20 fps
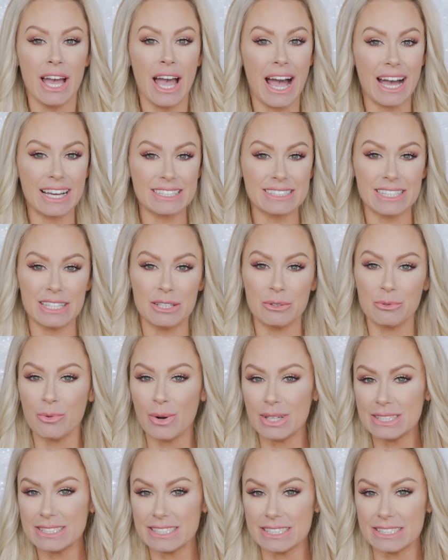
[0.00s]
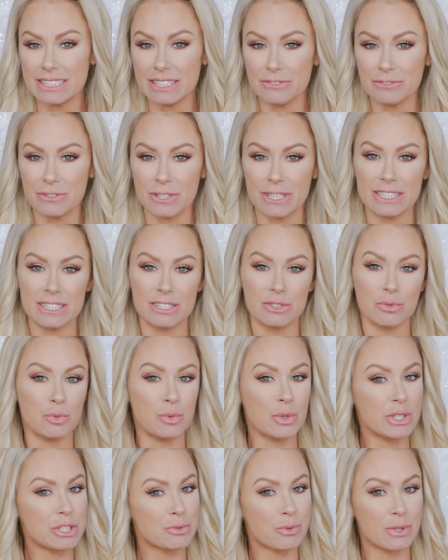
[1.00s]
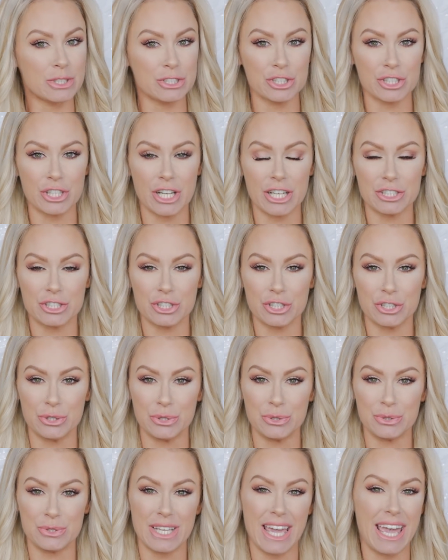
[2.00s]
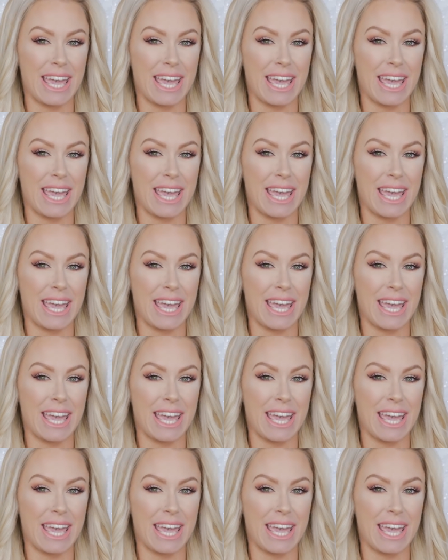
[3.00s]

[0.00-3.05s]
asking what's the difference, which one should I choose,